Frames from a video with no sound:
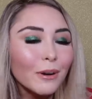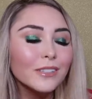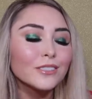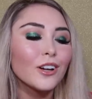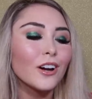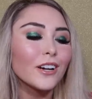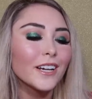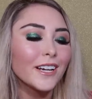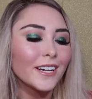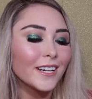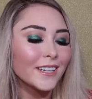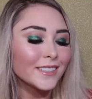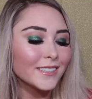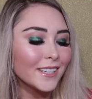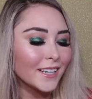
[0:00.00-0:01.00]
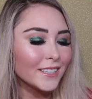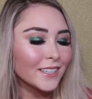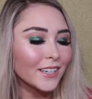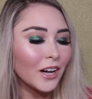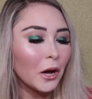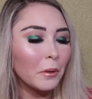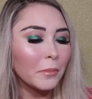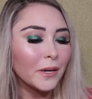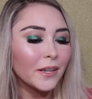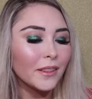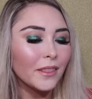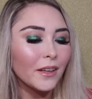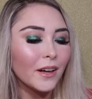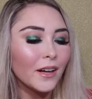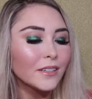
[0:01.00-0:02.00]
in my stocking, Santa got me
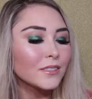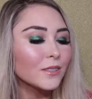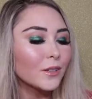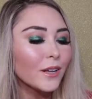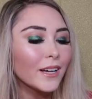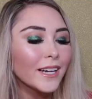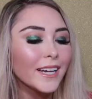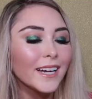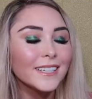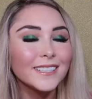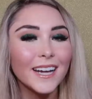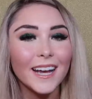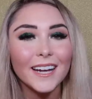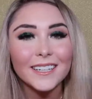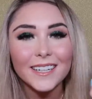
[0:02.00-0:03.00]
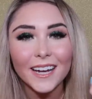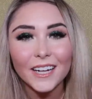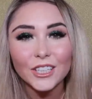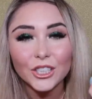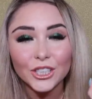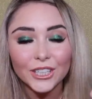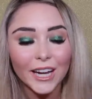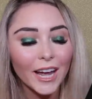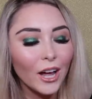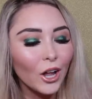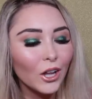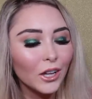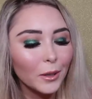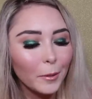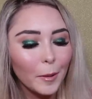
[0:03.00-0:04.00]
the Soleil Tan de
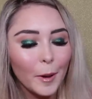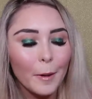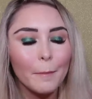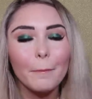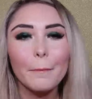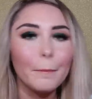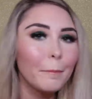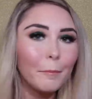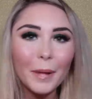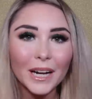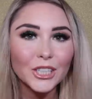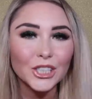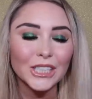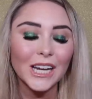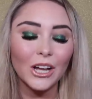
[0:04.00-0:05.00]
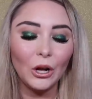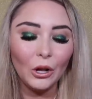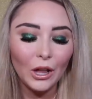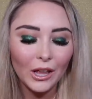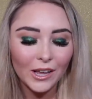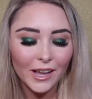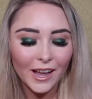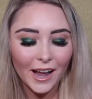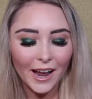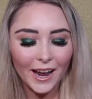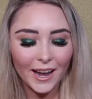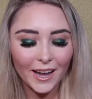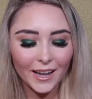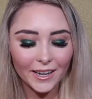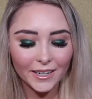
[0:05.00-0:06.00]
Chanel by Chanel.
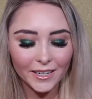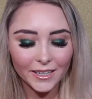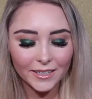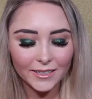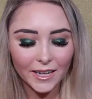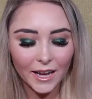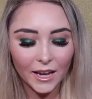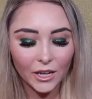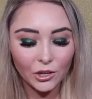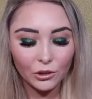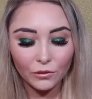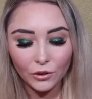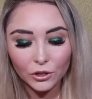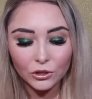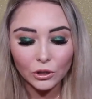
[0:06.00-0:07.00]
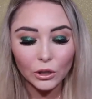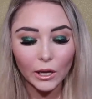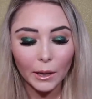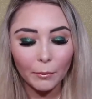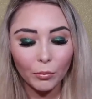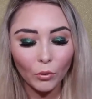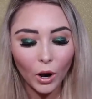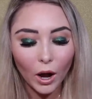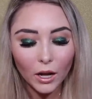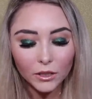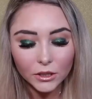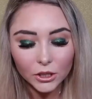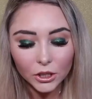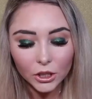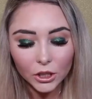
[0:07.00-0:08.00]
And it's a universal like
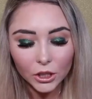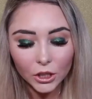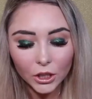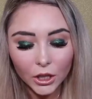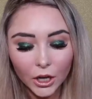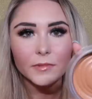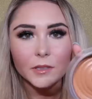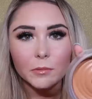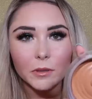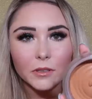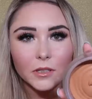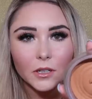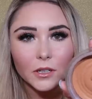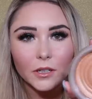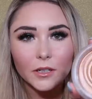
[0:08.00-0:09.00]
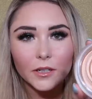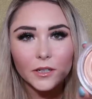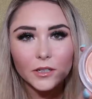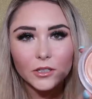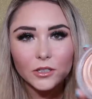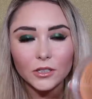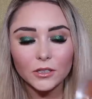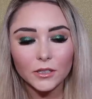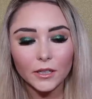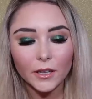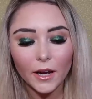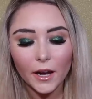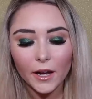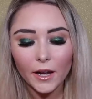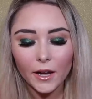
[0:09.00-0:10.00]
bronzer. It smells good, and it just looks like
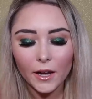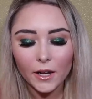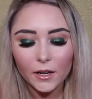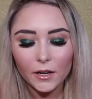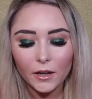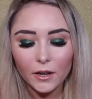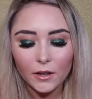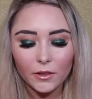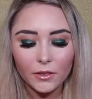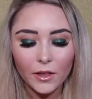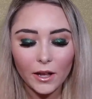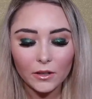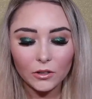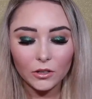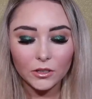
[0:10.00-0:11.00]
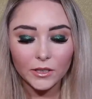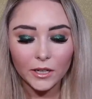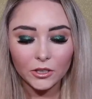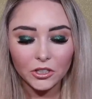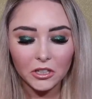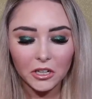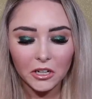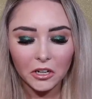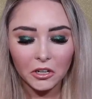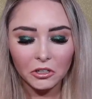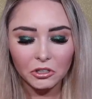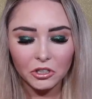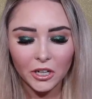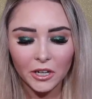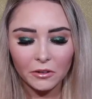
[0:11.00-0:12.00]
that. And that looks actually like a
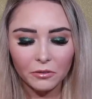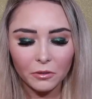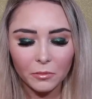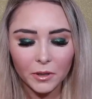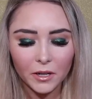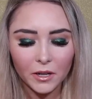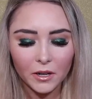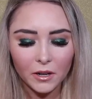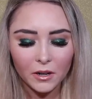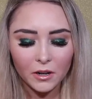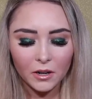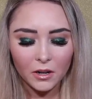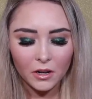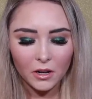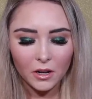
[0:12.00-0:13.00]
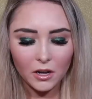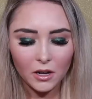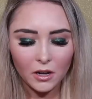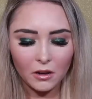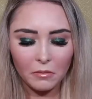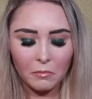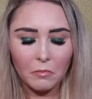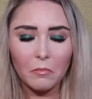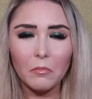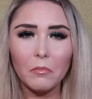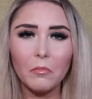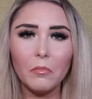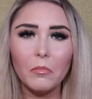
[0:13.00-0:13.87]
good shade for me. I